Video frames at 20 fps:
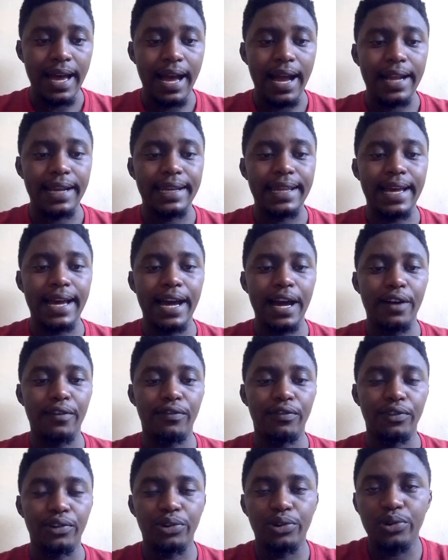and
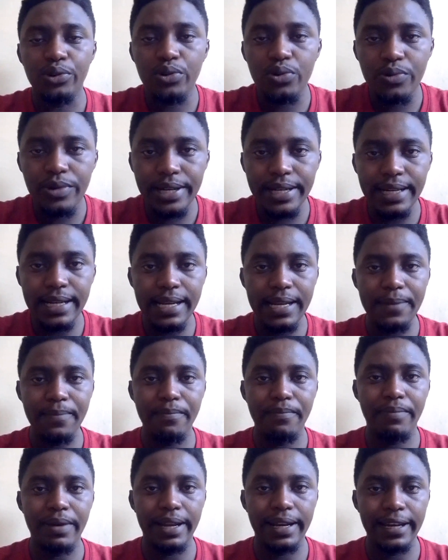have knowingly
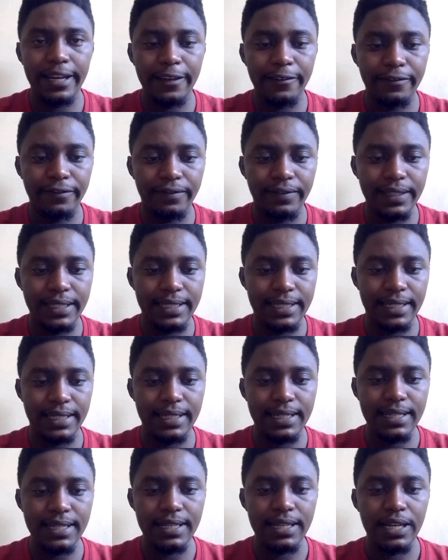
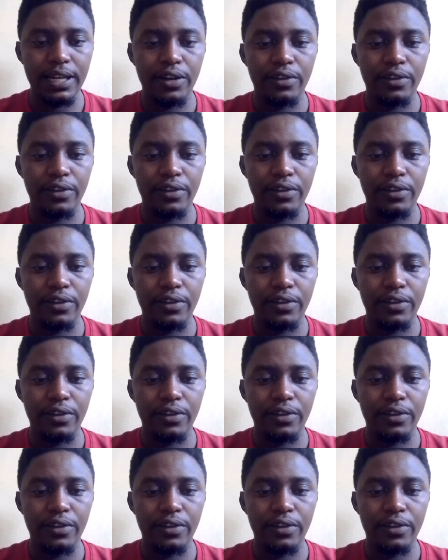benefited